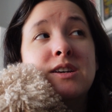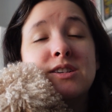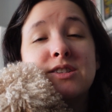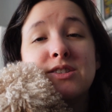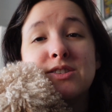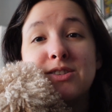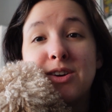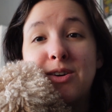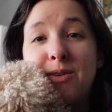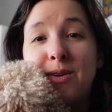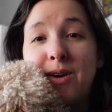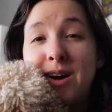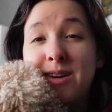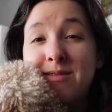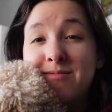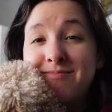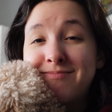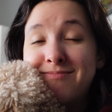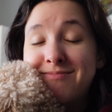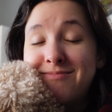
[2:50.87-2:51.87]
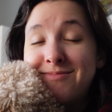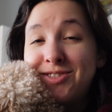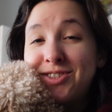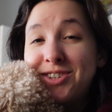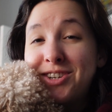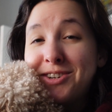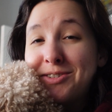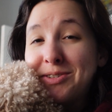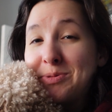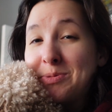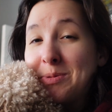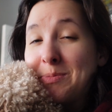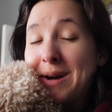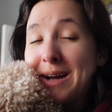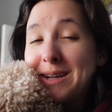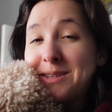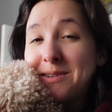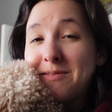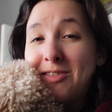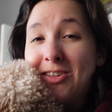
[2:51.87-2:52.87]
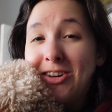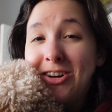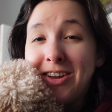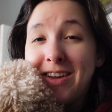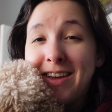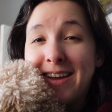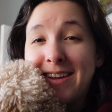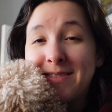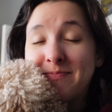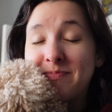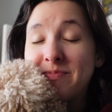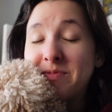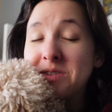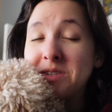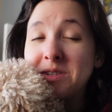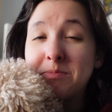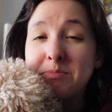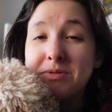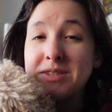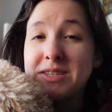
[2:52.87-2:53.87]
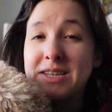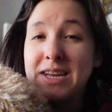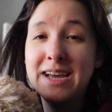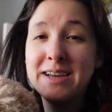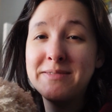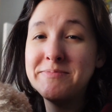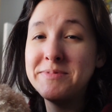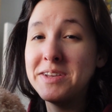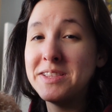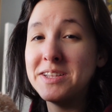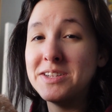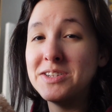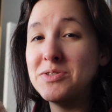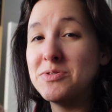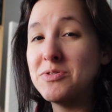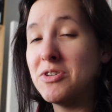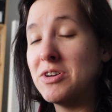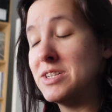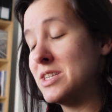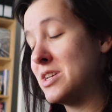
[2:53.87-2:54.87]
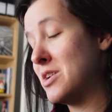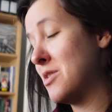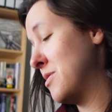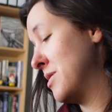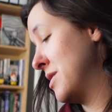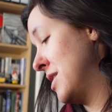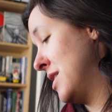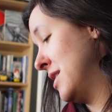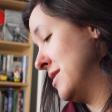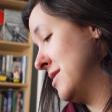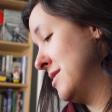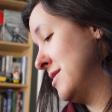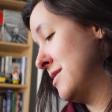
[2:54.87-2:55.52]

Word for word: So, cheers. We're back to vlogging. Simple day. Nothing too crazy going on.